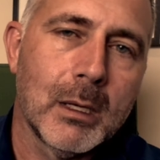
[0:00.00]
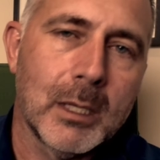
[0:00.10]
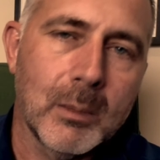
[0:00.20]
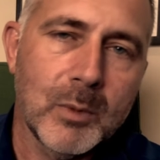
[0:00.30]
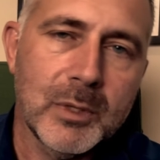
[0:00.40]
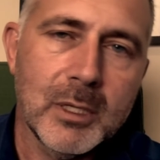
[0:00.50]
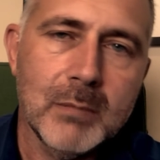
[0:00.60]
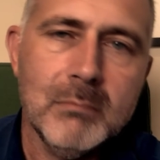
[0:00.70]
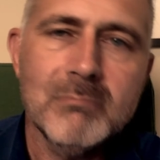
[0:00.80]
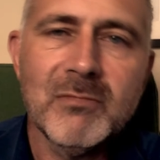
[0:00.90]
Get with
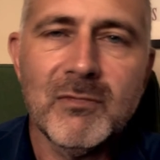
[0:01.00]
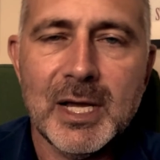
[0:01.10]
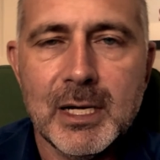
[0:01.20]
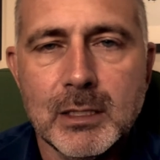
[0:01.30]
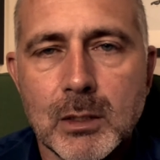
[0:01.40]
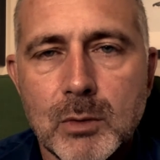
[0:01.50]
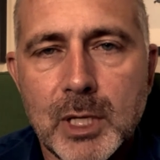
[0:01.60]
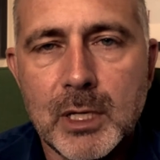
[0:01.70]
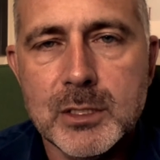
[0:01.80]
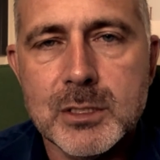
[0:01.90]
them, find out the
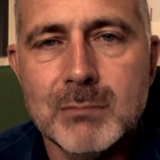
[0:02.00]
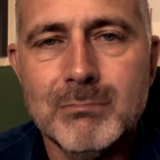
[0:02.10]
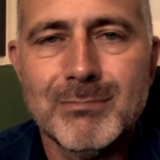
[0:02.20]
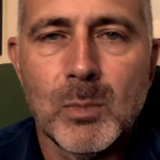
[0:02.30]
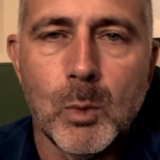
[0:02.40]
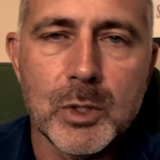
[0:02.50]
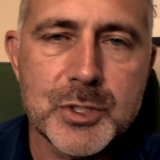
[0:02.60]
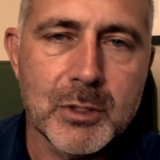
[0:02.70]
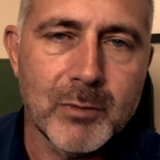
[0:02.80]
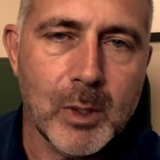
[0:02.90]
location,
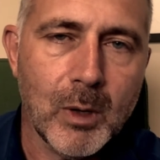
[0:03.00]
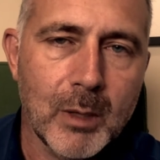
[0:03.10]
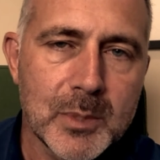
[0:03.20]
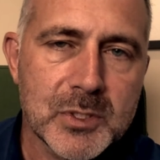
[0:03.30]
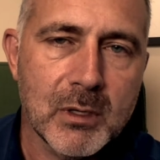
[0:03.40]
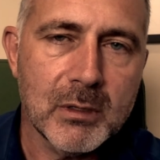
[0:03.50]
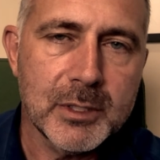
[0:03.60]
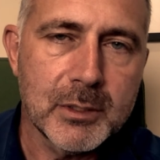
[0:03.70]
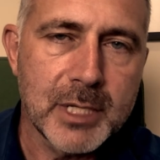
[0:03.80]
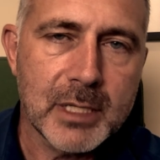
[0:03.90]
what your requirements are in
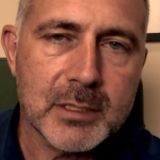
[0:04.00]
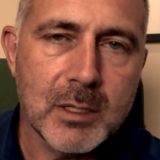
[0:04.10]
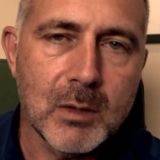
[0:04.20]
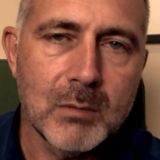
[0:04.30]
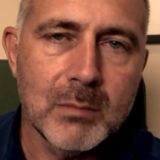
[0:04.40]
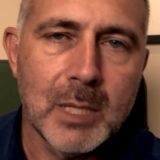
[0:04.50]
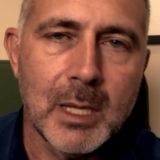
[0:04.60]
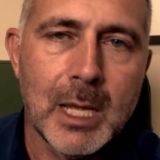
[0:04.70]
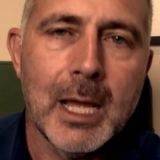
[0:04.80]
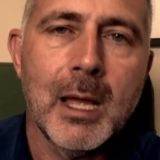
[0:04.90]
your next home,
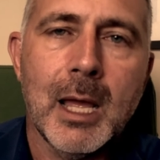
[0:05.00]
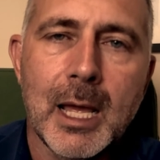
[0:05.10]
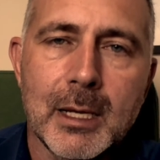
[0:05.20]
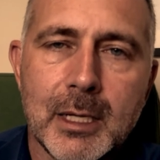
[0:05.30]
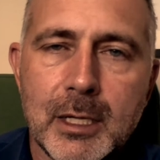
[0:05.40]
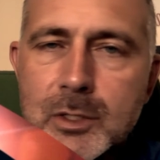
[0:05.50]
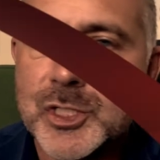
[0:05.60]
and he or